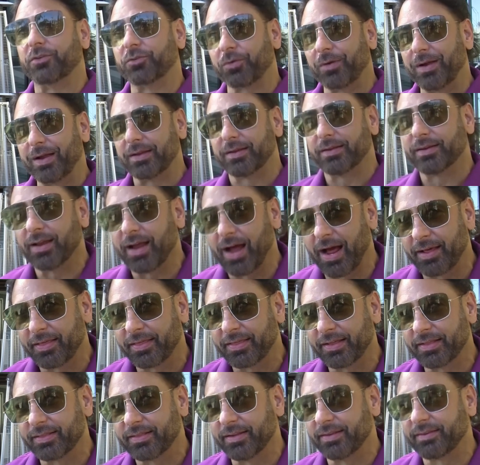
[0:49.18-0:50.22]
trend. I
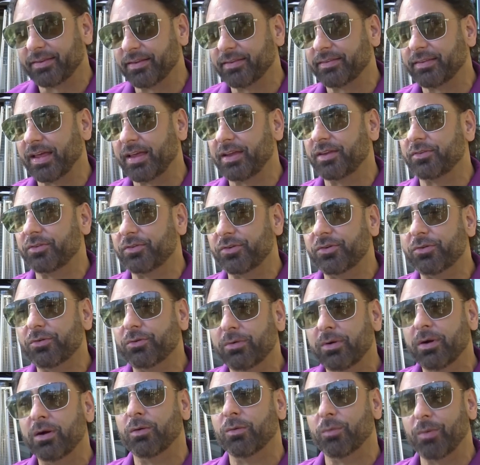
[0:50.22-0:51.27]
think this is a
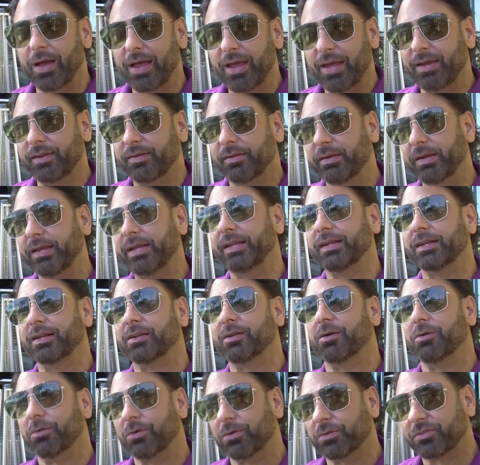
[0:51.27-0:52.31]
new way to eat
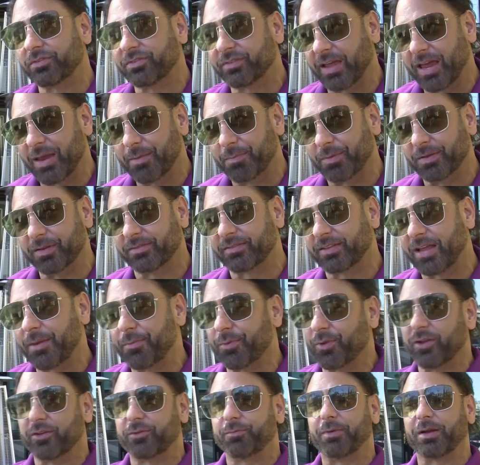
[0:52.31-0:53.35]
an old staple, a
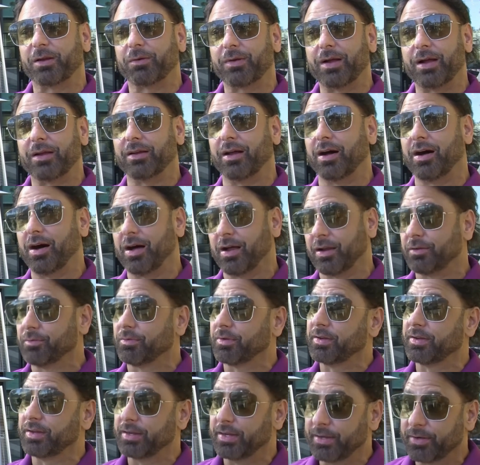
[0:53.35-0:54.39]
staple that's been around
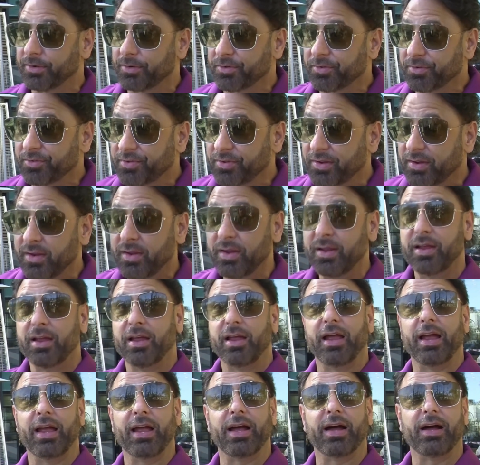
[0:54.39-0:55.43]
100 years,
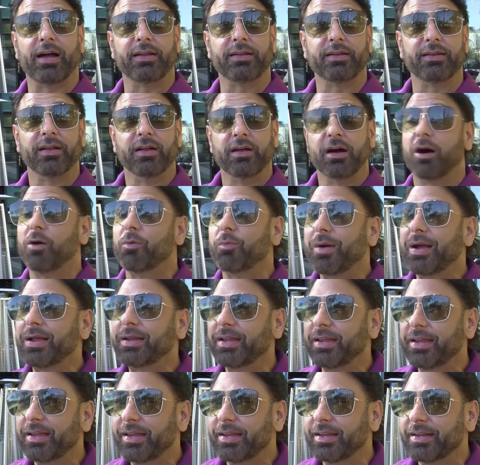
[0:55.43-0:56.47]
and a way
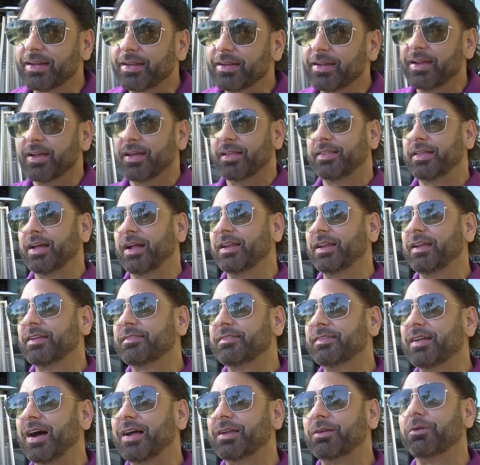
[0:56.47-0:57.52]
to eat it that
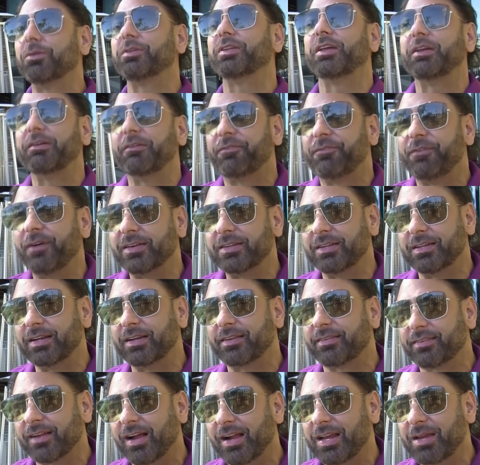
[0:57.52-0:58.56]
is not only fun and
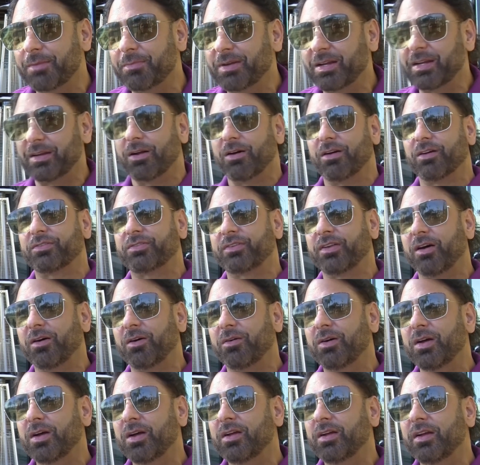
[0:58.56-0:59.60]
exciting, but it
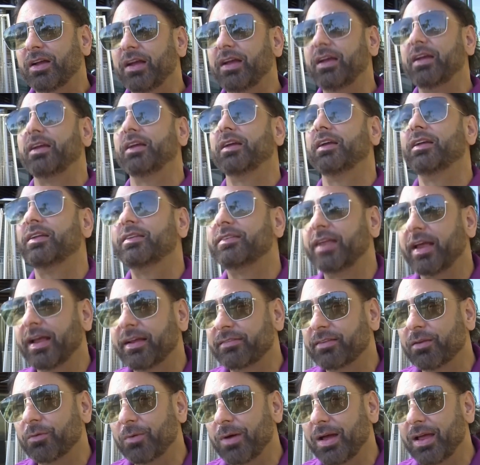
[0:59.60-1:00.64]
also
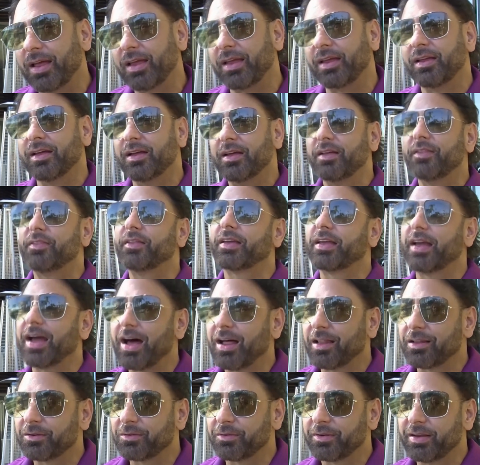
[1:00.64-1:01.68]
takes away the
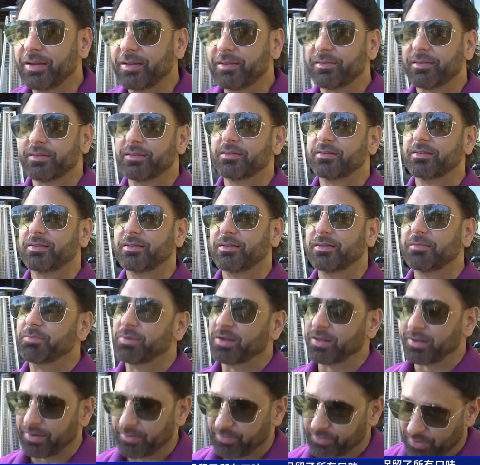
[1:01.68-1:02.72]
calories,
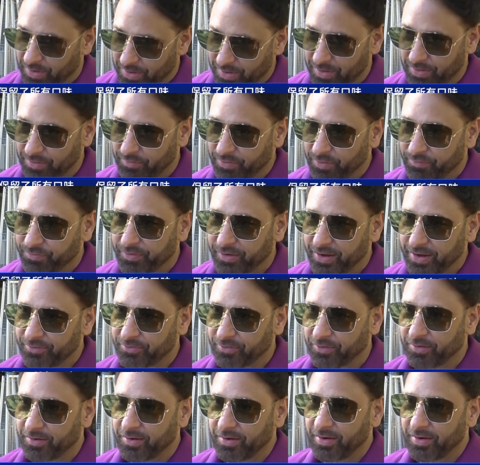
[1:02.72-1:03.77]
but leaves all of the flavor.